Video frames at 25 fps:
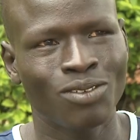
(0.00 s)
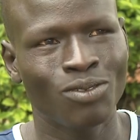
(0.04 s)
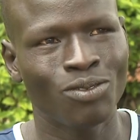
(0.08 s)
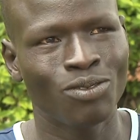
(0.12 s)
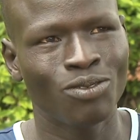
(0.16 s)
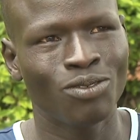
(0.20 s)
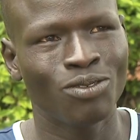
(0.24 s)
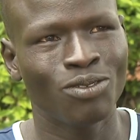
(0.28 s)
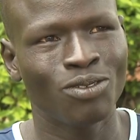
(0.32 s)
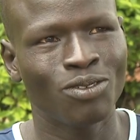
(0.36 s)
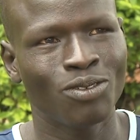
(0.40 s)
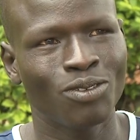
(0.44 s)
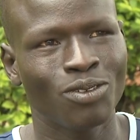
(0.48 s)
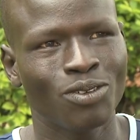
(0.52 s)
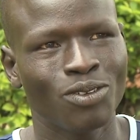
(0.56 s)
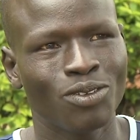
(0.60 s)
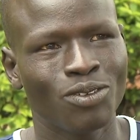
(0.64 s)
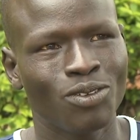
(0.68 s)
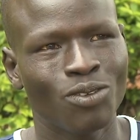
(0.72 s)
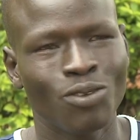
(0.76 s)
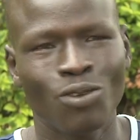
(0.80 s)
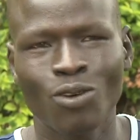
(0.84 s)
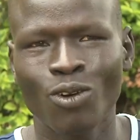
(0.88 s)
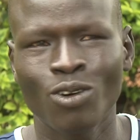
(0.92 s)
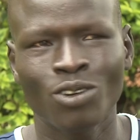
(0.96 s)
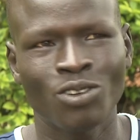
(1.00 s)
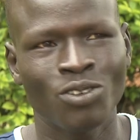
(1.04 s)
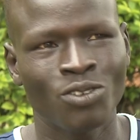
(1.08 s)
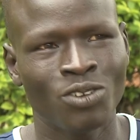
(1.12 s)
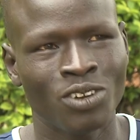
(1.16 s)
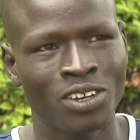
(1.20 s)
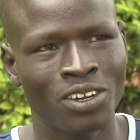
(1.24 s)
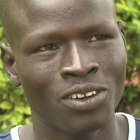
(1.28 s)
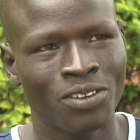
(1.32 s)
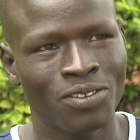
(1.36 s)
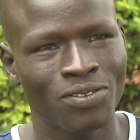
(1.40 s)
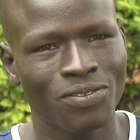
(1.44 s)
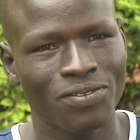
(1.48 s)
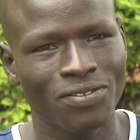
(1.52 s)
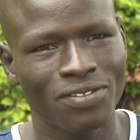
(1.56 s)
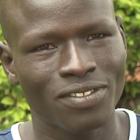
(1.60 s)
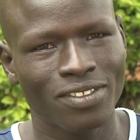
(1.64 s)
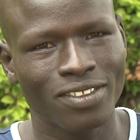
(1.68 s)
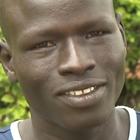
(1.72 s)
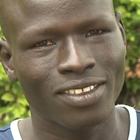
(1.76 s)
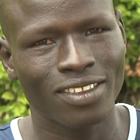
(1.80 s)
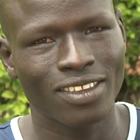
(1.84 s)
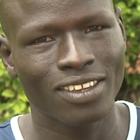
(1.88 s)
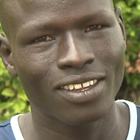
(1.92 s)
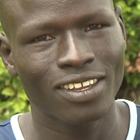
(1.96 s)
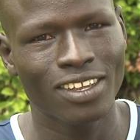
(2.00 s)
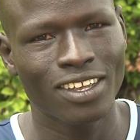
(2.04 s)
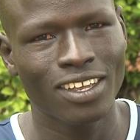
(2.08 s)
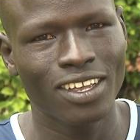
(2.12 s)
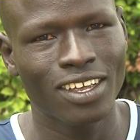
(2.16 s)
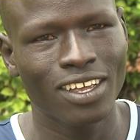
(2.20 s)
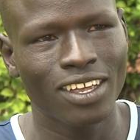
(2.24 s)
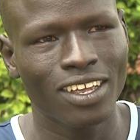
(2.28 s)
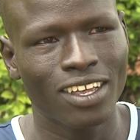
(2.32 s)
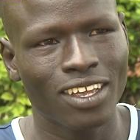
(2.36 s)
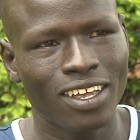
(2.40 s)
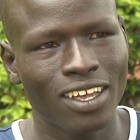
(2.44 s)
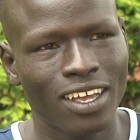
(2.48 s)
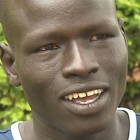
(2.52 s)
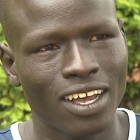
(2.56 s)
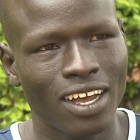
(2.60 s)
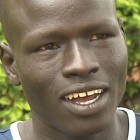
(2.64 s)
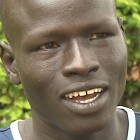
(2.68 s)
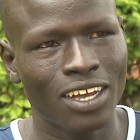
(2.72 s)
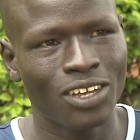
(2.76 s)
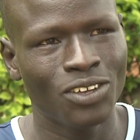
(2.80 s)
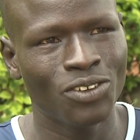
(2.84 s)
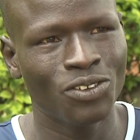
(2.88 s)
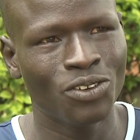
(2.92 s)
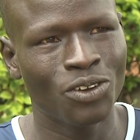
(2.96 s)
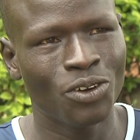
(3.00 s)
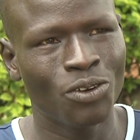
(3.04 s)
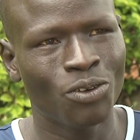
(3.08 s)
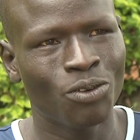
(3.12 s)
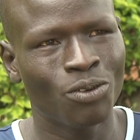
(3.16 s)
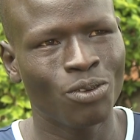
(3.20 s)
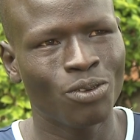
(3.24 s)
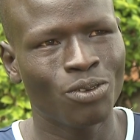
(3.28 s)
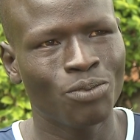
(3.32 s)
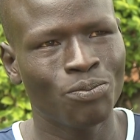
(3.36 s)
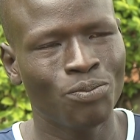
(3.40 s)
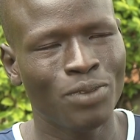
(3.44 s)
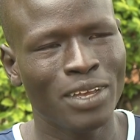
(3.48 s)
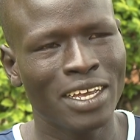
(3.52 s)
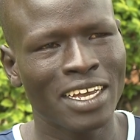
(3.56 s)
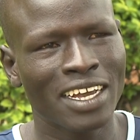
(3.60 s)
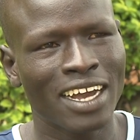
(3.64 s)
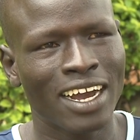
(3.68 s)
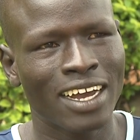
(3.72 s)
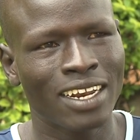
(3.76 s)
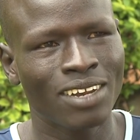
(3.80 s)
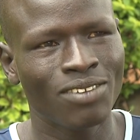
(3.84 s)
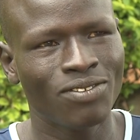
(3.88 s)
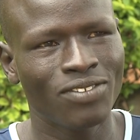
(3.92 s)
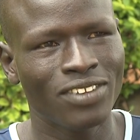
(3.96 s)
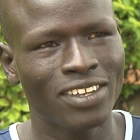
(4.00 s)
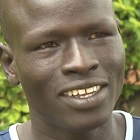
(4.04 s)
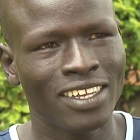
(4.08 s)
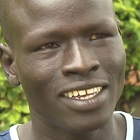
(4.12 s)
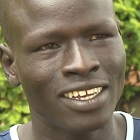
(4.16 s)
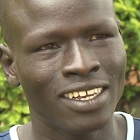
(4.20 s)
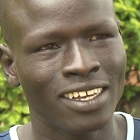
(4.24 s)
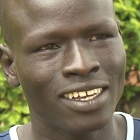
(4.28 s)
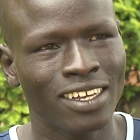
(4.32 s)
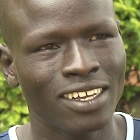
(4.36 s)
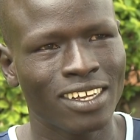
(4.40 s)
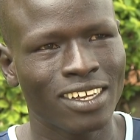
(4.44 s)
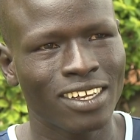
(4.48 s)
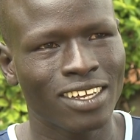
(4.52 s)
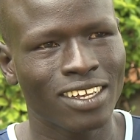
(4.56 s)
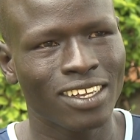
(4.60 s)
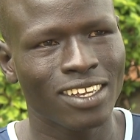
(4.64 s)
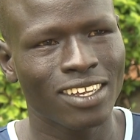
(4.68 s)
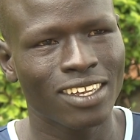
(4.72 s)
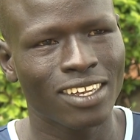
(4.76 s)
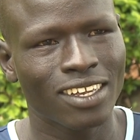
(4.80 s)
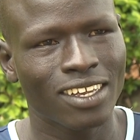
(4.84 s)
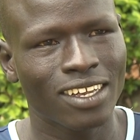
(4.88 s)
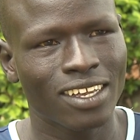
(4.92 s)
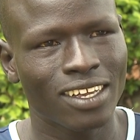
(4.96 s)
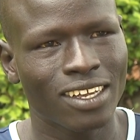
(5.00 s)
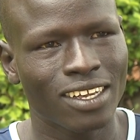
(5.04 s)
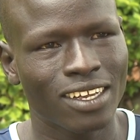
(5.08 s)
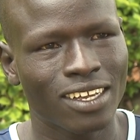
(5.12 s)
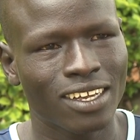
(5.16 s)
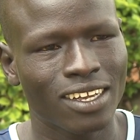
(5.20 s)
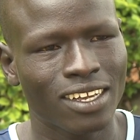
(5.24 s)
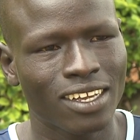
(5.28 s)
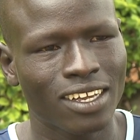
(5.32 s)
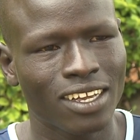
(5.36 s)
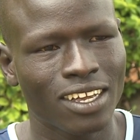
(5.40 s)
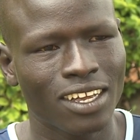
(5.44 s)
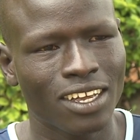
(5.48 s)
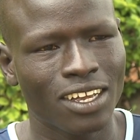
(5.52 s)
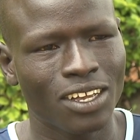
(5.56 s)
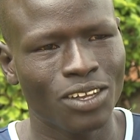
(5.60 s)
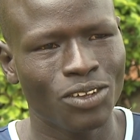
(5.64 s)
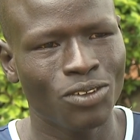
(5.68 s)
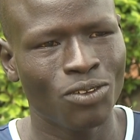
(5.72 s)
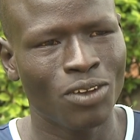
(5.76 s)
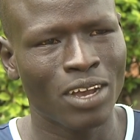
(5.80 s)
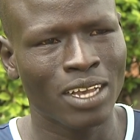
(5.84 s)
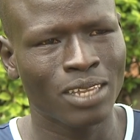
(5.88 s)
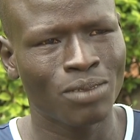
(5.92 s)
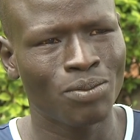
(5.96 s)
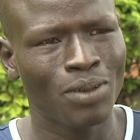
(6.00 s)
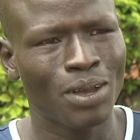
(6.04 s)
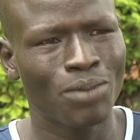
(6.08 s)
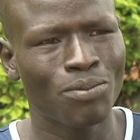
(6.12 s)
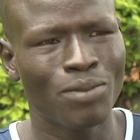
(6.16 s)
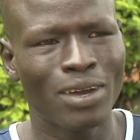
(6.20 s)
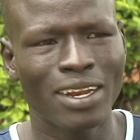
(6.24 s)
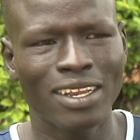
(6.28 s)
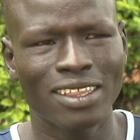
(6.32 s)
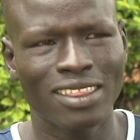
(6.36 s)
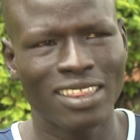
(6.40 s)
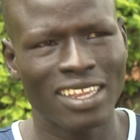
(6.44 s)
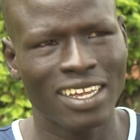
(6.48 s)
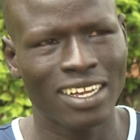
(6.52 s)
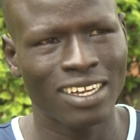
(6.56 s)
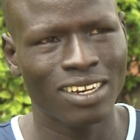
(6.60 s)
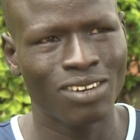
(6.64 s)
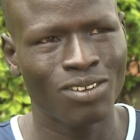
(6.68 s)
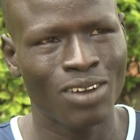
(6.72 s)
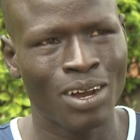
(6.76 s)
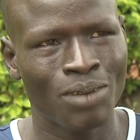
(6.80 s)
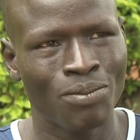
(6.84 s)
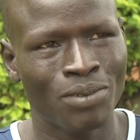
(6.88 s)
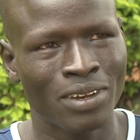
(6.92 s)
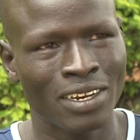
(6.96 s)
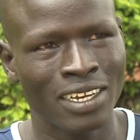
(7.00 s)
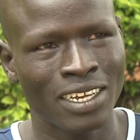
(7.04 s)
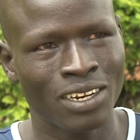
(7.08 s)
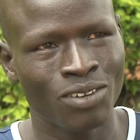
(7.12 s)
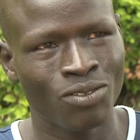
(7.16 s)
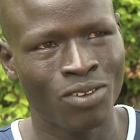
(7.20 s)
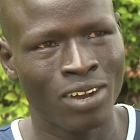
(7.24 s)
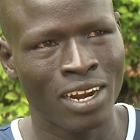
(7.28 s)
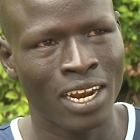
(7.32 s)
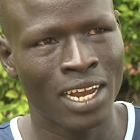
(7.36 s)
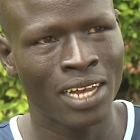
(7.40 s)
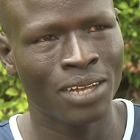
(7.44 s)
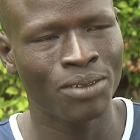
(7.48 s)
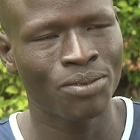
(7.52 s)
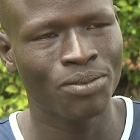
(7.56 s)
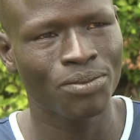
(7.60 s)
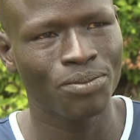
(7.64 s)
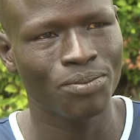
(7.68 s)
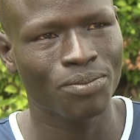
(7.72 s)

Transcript: to go to Rio. You know, being a refugee, you expect many things to happen in your life.